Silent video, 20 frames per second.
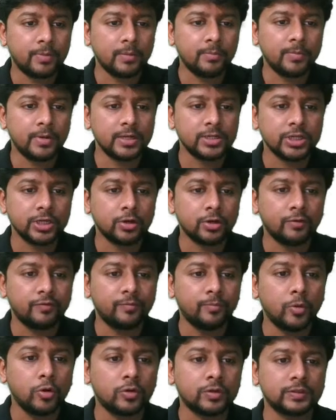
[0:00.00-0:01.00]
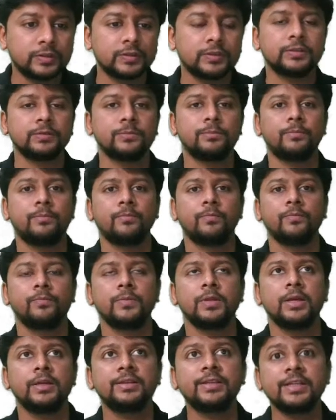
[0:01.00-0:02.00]
publishing of books,
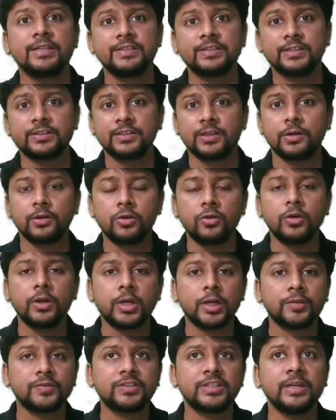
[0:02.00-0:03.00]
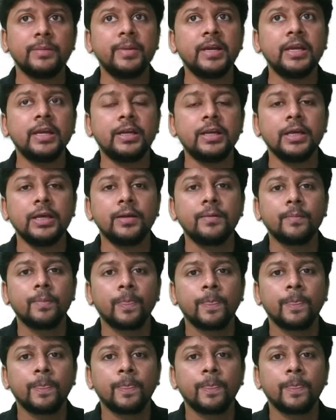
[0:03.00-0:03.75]
there is a circular of CBDT